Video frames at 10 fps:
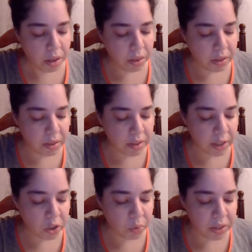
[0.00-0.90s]
The
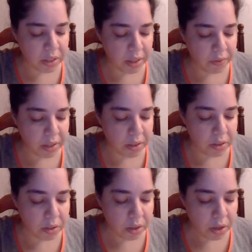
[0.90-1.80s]
sexual
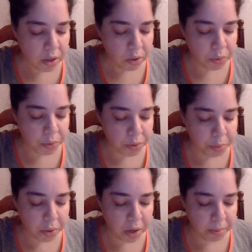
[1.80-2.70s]
deviants whose
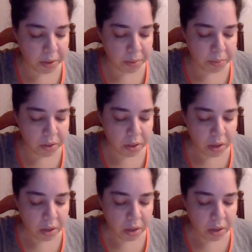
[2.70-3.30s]
problems